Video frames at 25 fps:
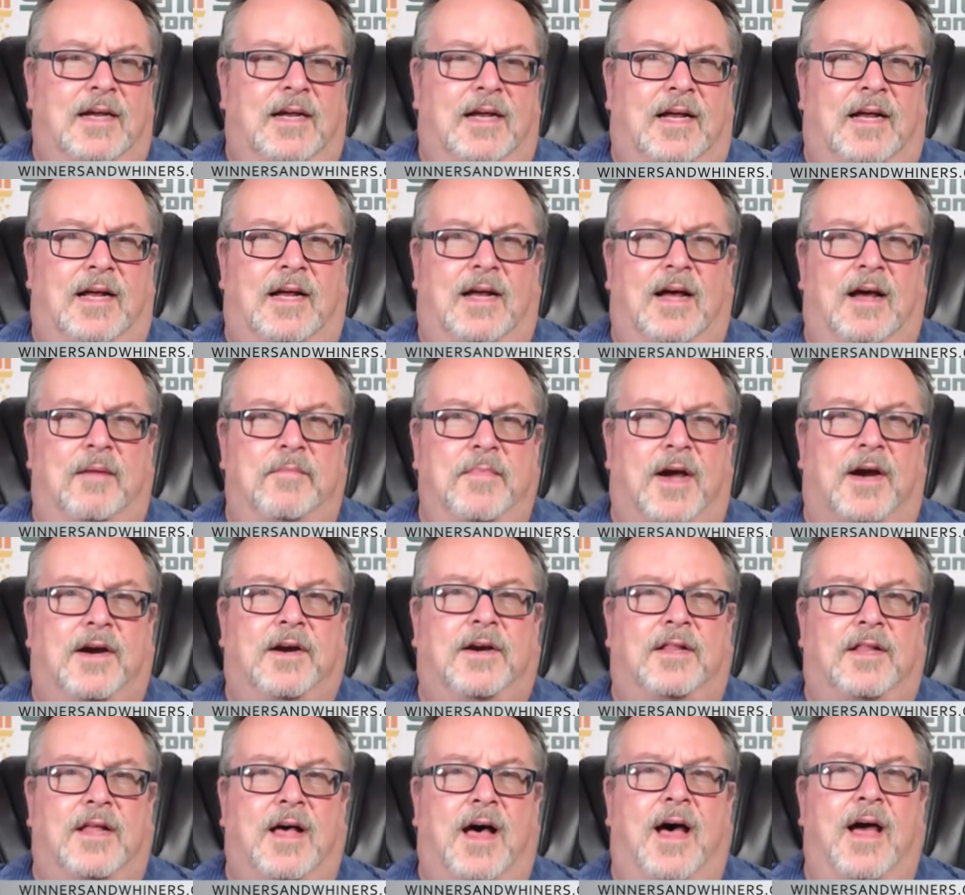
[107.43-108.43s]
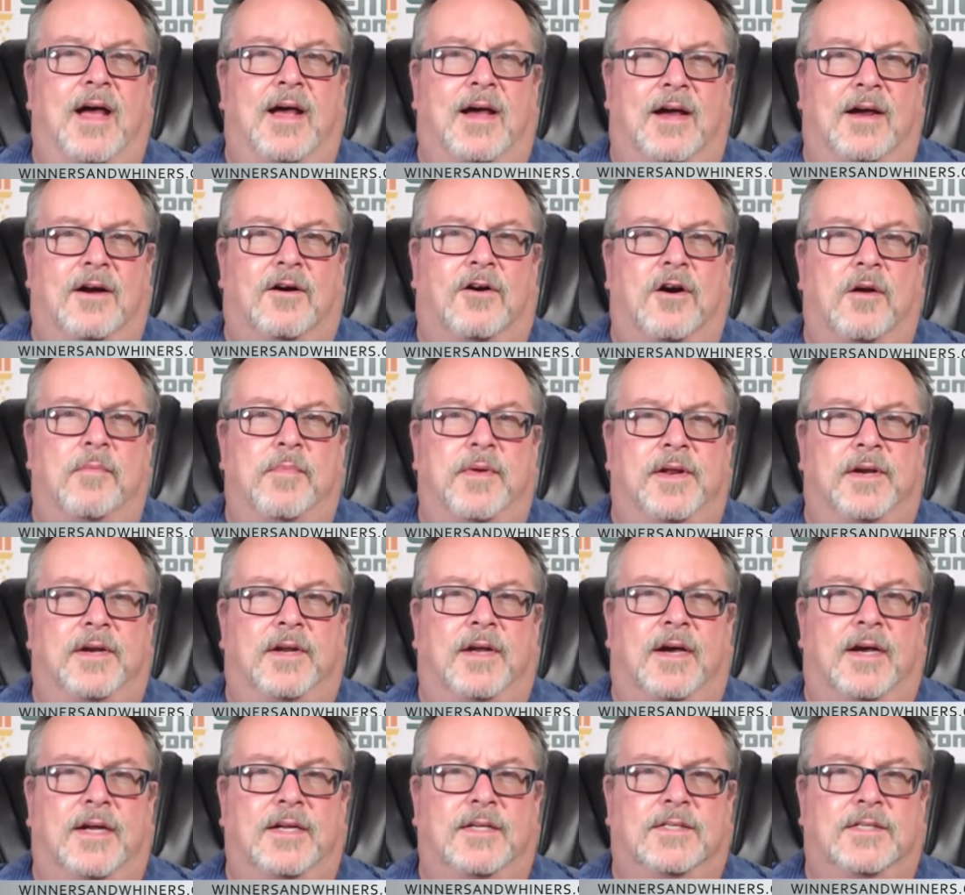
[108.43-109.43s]
I'm not gonna lie, I arbed it
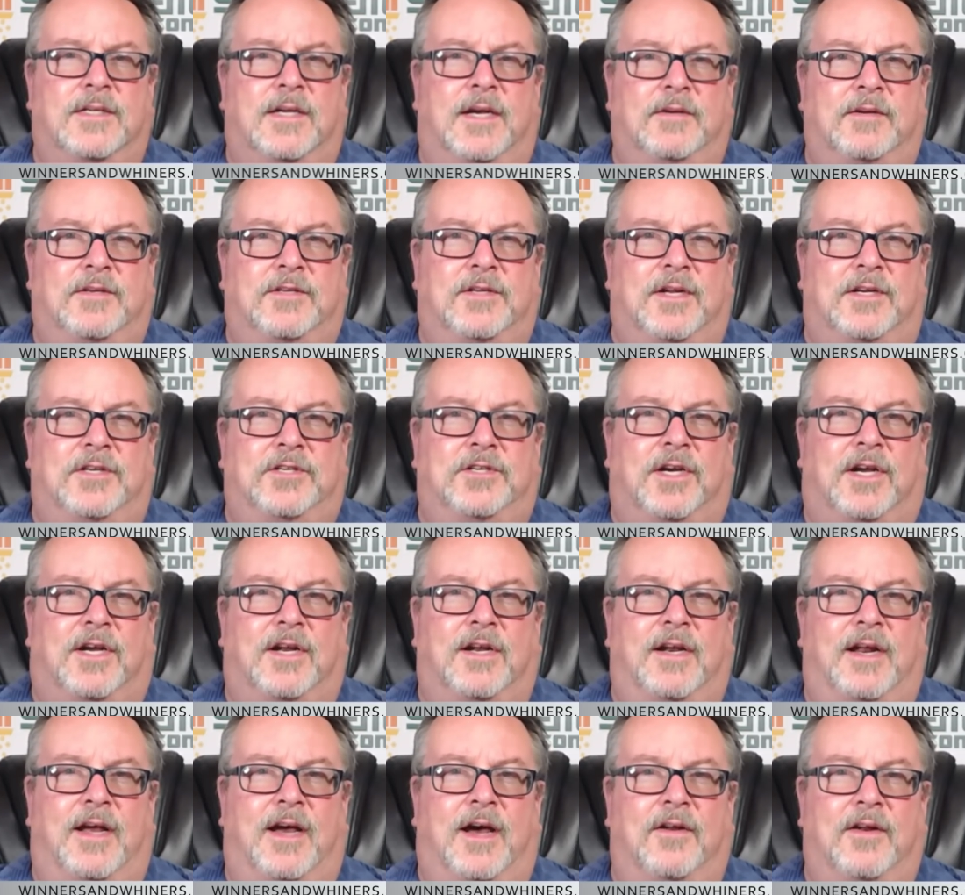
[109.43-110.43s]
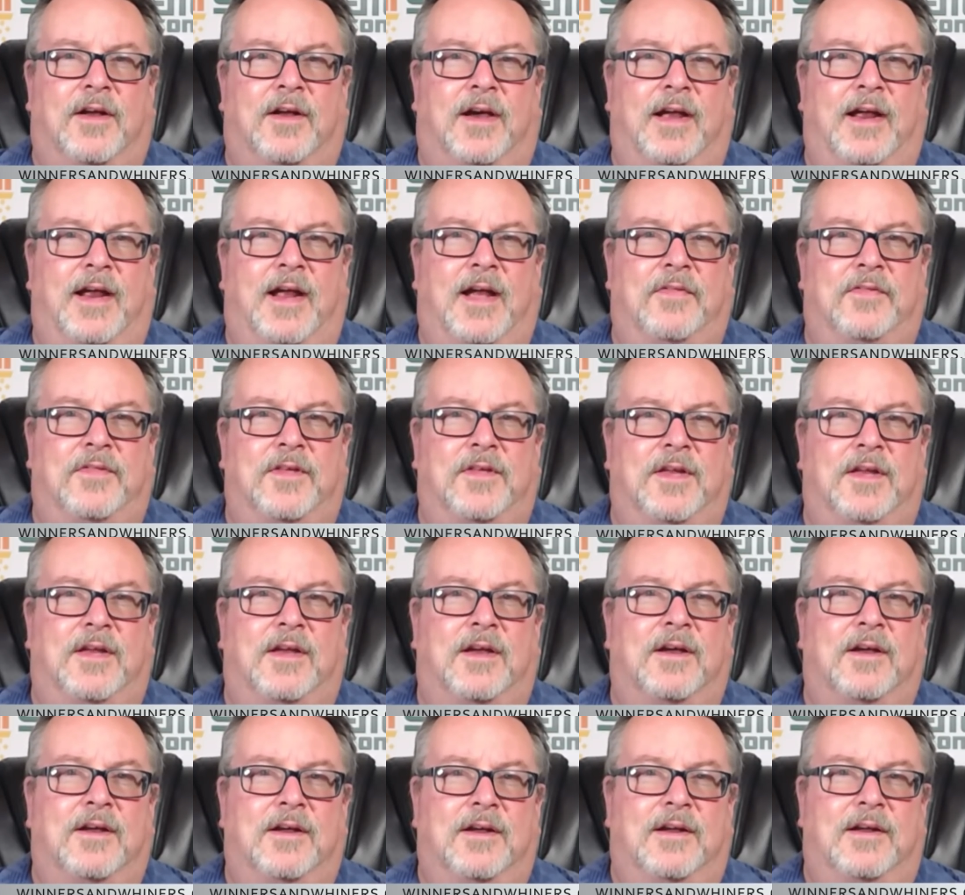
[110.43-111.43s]
guys. I, I chickened out. I had
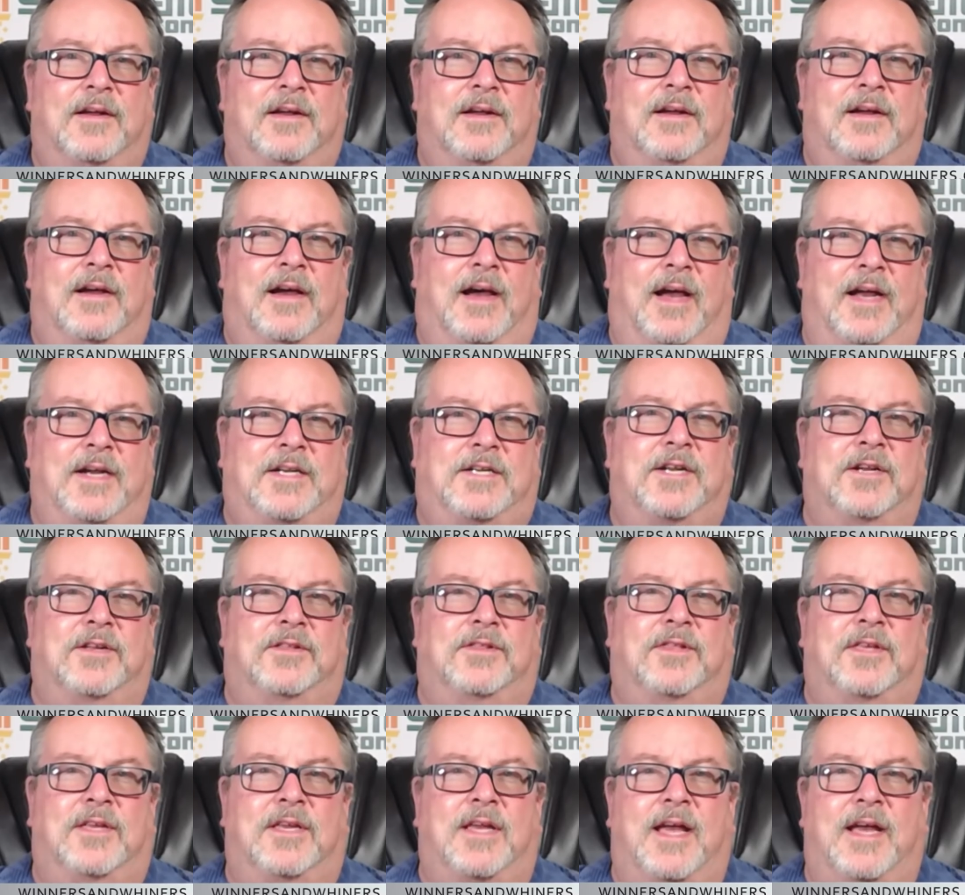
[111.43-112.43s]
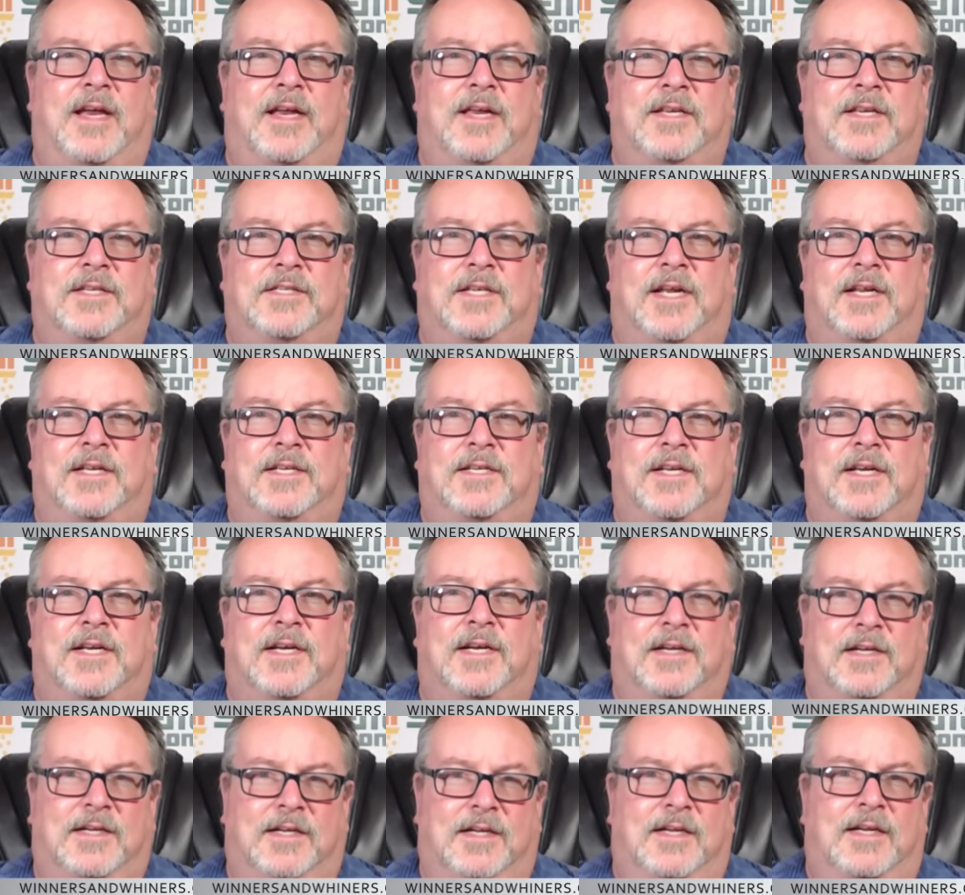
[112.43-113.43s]
the I took the Yankees at
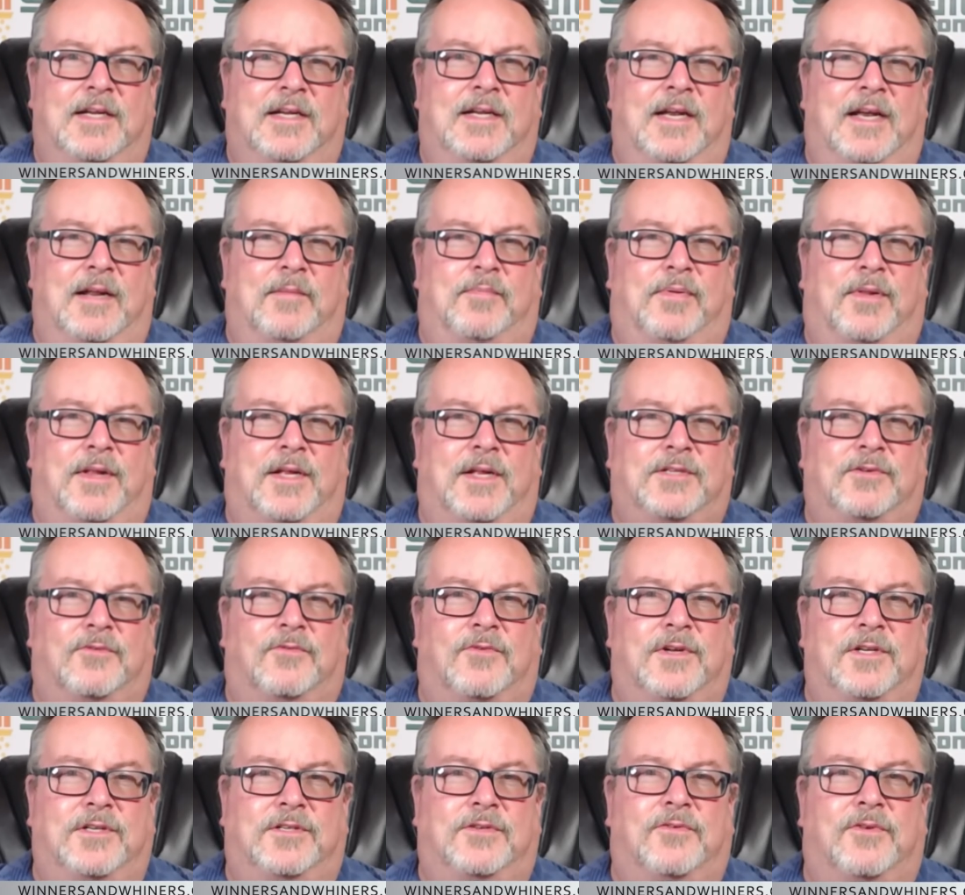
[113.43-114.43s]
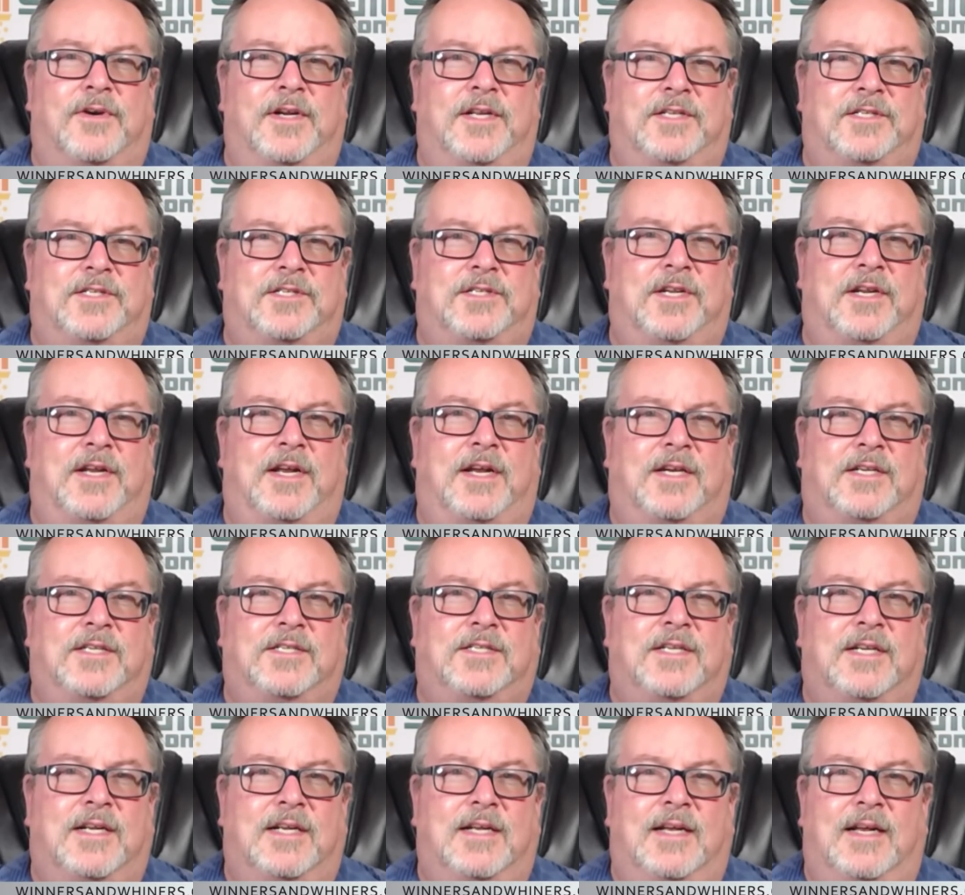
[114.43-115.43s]
uh, at plus
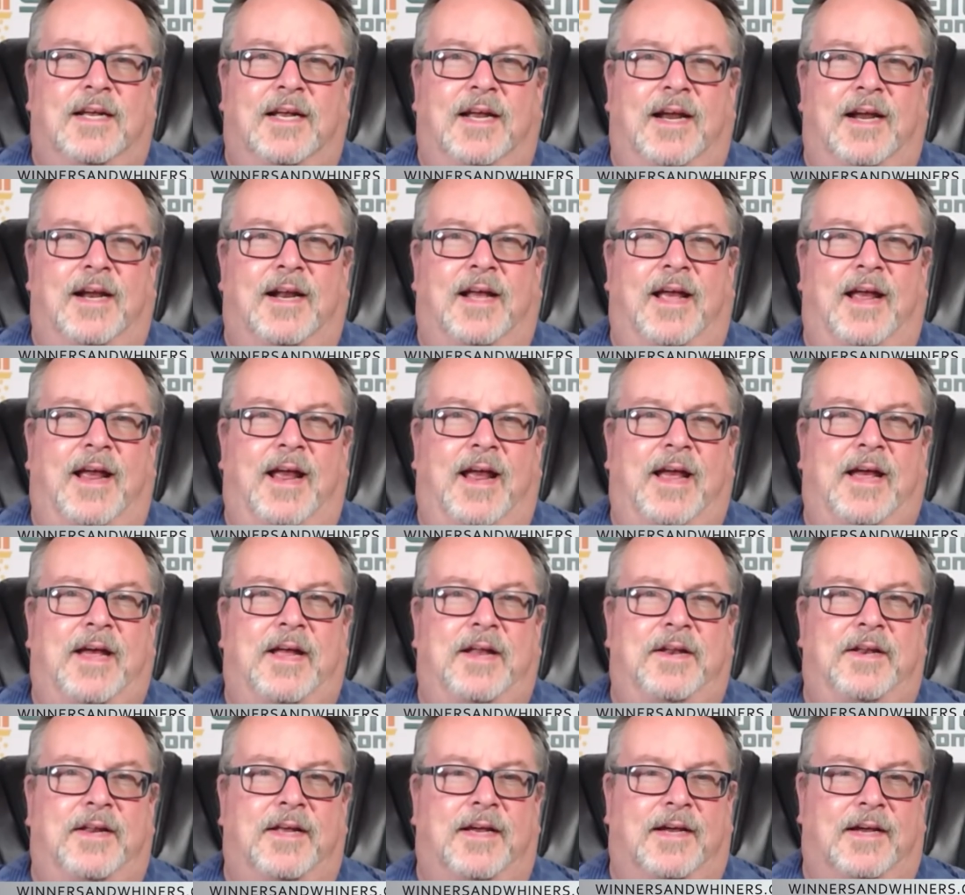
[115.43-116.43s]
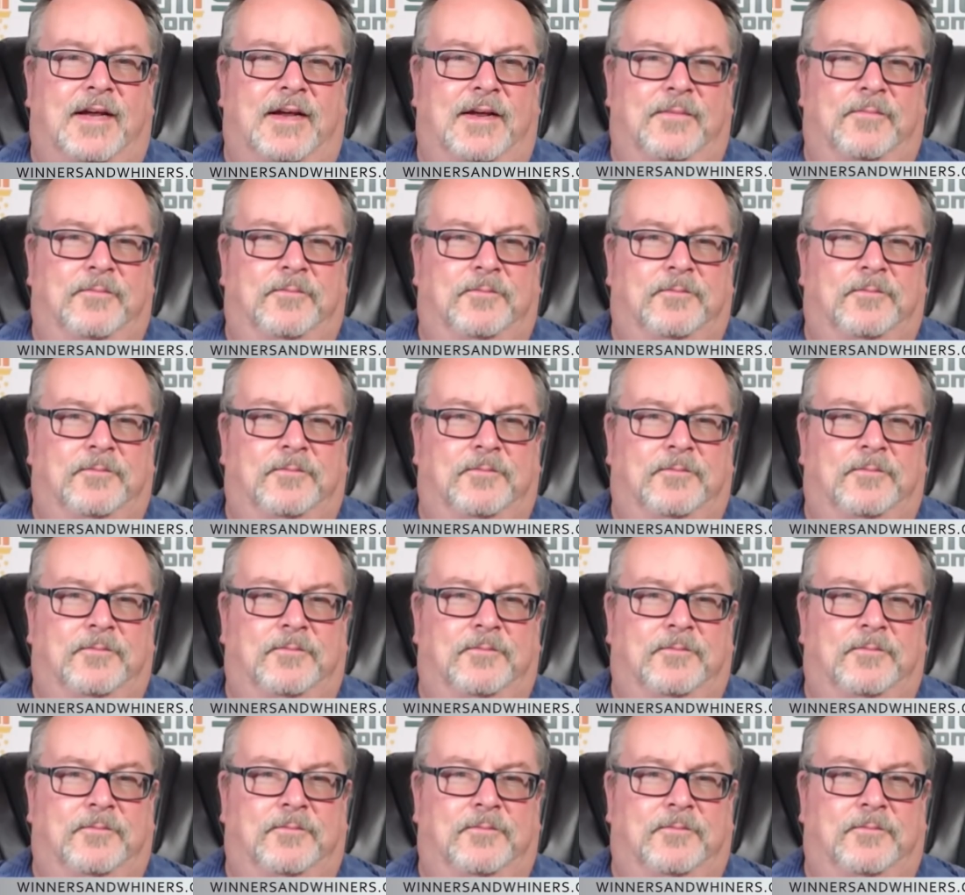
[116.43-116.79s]
126, and I had uh,